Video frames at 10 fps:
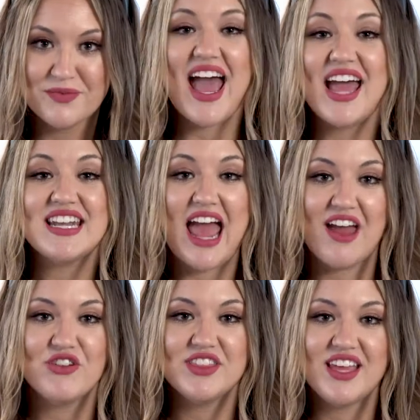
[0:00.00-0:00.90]
And
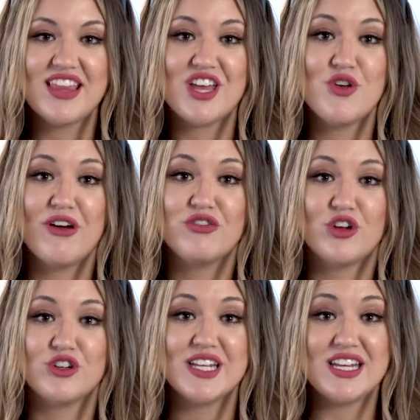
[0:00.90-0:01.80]
everything that you have
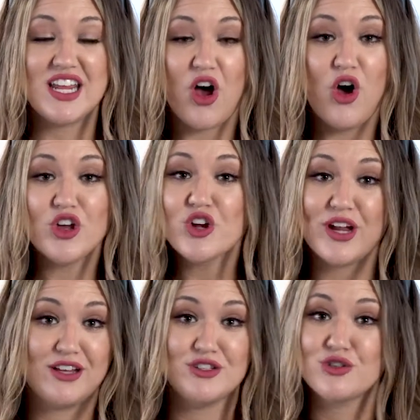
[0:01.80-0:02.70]
learned in all your
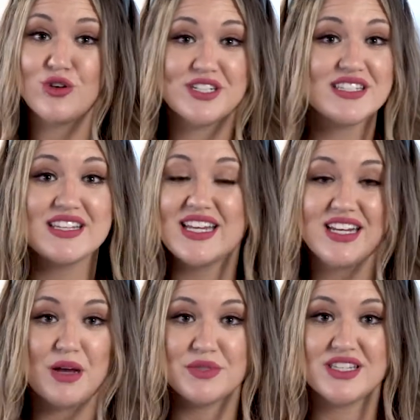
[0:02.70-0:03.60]
English courses leading
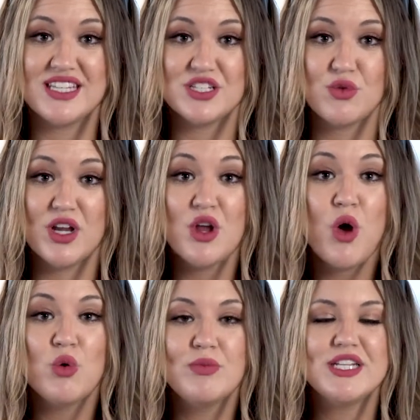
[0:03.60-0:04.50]
up to this one
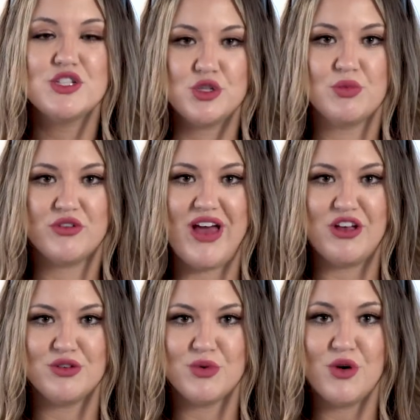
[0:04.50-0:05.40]
will be super
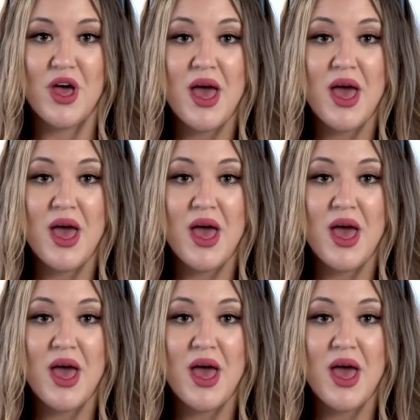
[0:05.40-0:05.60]
valuable,